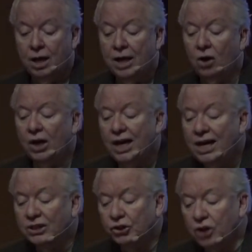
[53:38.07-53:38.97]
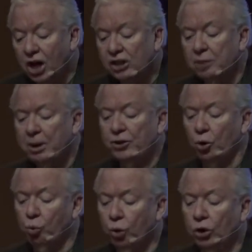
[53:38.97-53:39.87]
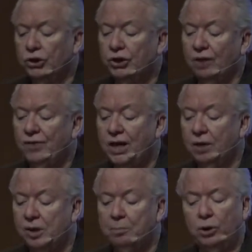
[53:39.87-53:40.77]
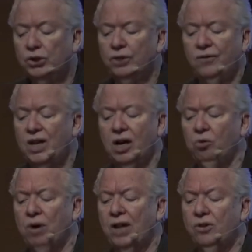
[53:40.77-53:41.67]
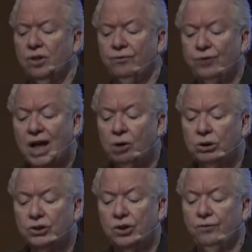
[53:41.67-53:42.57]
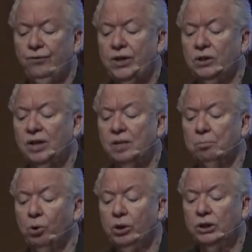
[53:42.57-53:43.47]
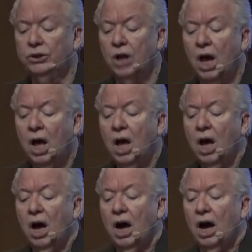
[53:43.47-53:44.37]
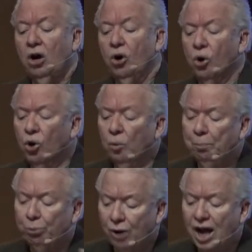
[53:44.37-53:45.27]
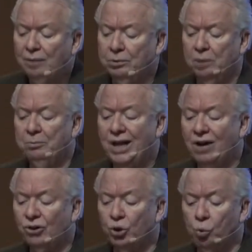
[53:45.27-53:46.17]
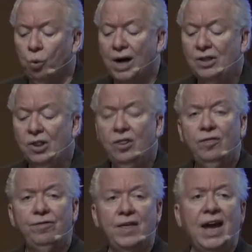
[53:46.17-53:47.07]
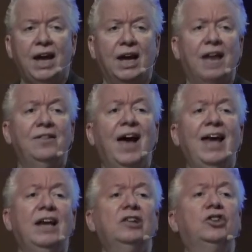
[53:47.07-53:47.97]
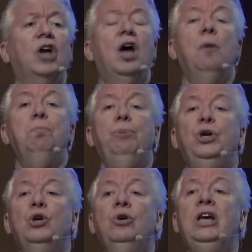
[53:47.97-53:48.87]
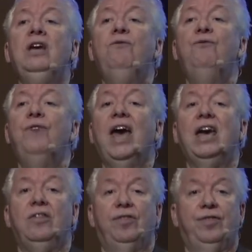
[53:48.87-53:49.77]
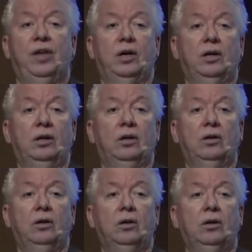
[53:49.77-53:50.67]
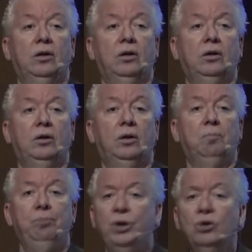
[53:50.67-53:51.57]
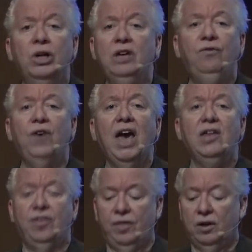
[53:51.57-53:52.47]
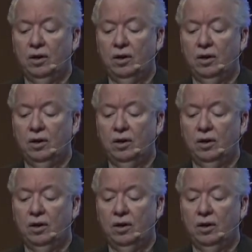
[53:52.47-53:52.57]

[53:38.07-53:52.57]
Now, he has talked about the words of the, the birds of the air, rather, the flowers of the field, and boils our whole problem down to one thing, and that is puny faith. Puny faith.